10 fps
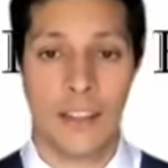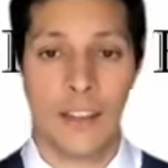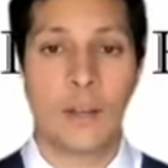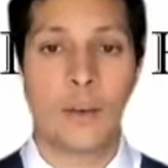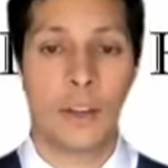
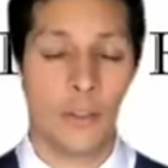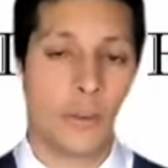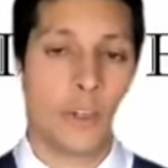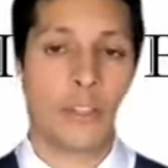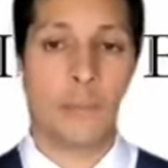EOIR
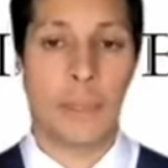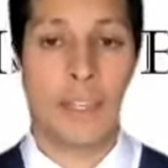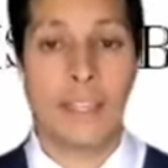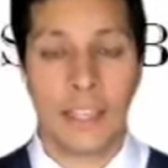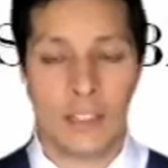
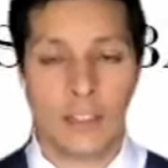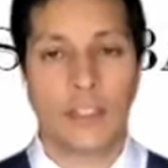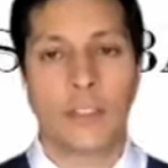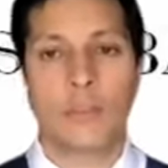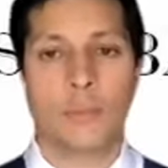42B,
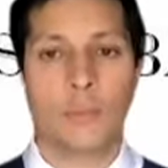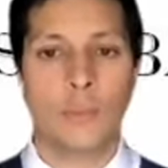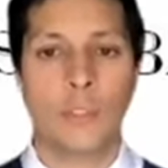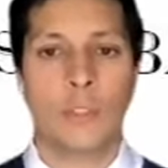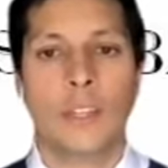cancellation of
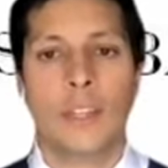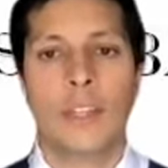removal,